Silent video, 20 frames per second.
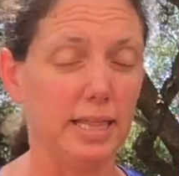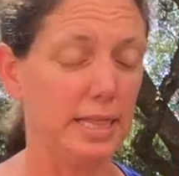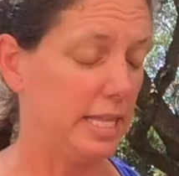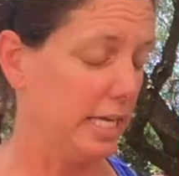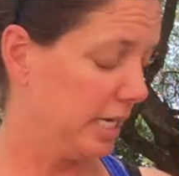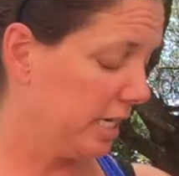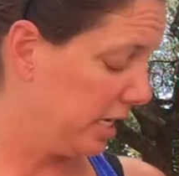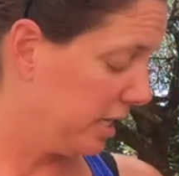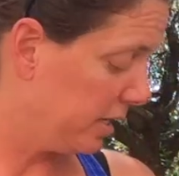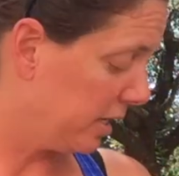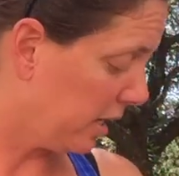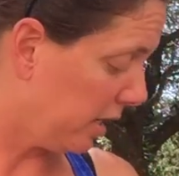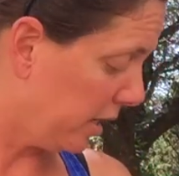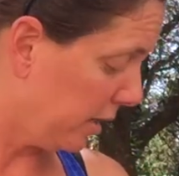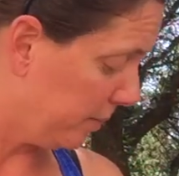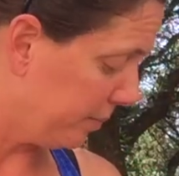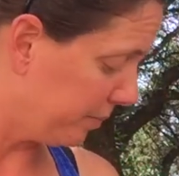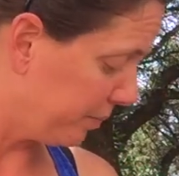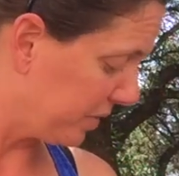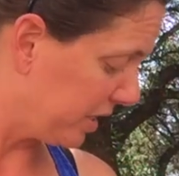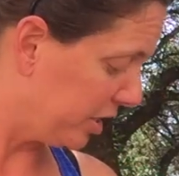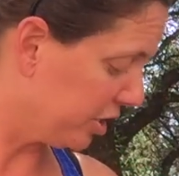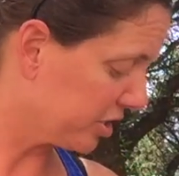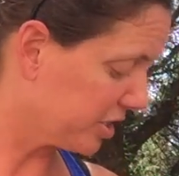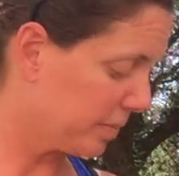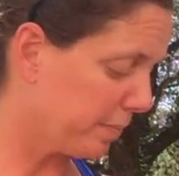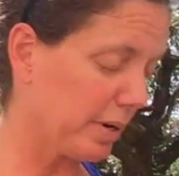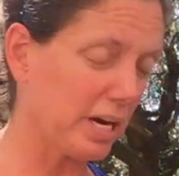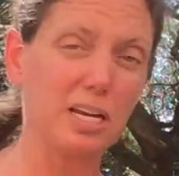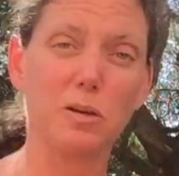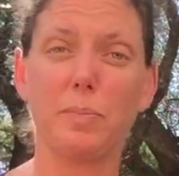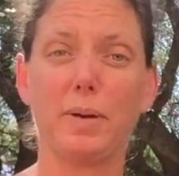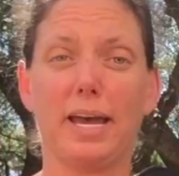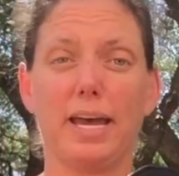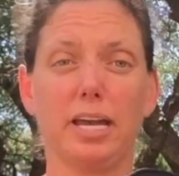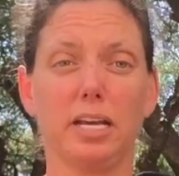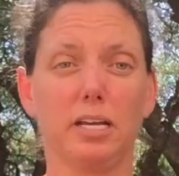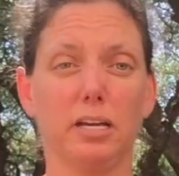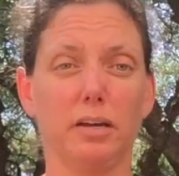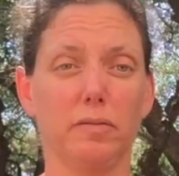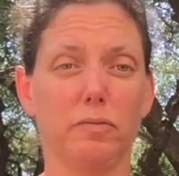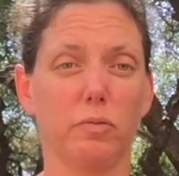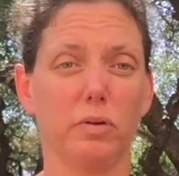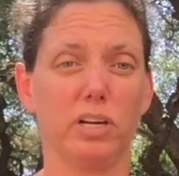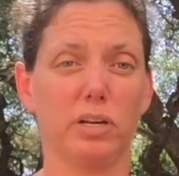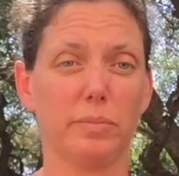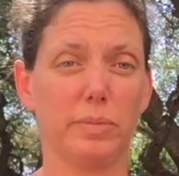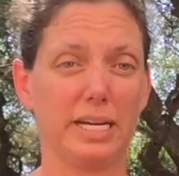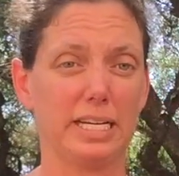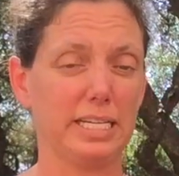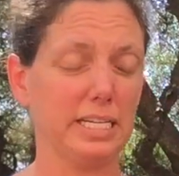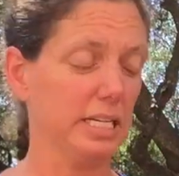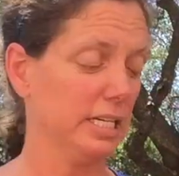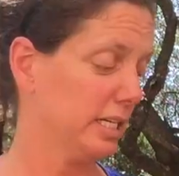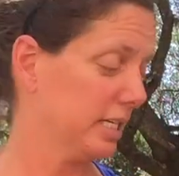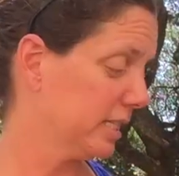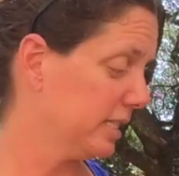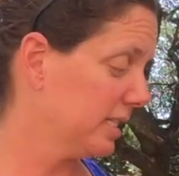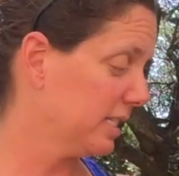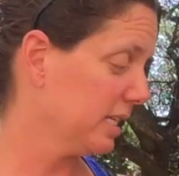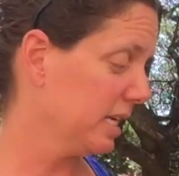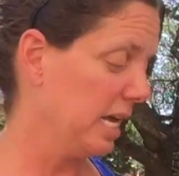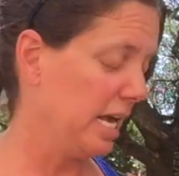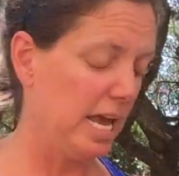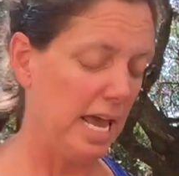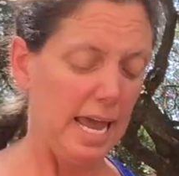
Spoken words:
then here's a bike bag of one of my kids,